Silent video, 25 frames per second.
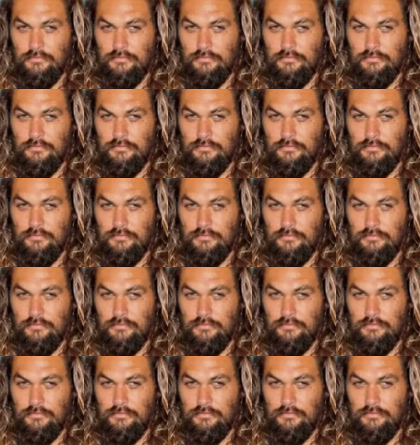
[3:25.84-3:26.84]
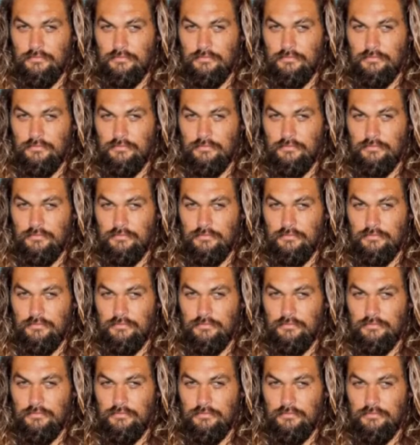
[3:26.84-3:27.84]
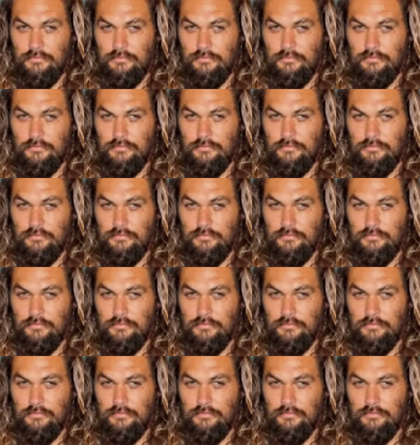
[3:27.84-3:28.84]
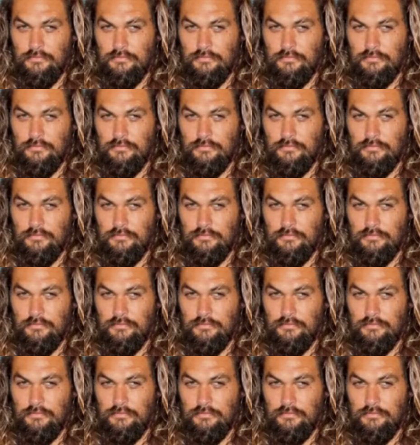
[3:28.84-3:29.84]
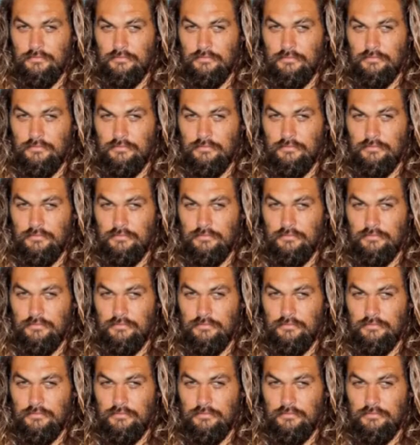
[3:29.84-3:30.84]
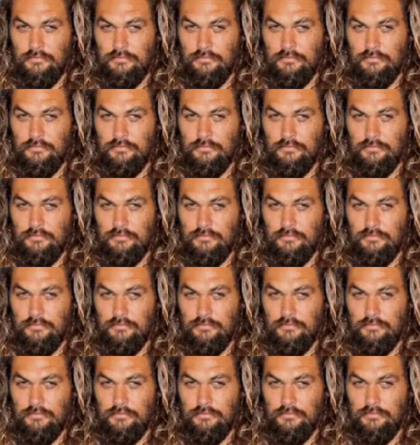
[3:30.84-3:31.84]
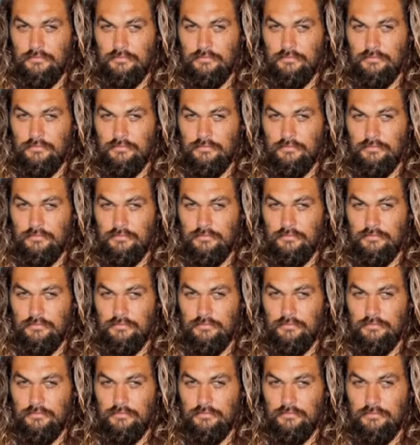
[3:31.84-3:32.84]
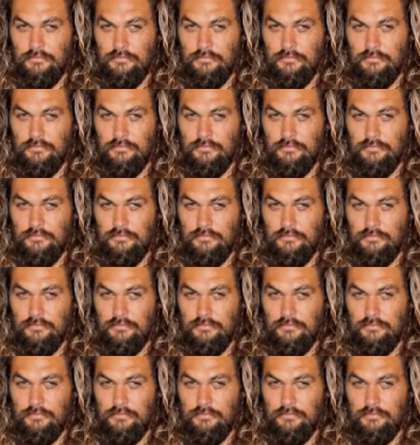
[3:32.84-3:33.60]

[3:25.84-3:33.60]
This person isn't speaking.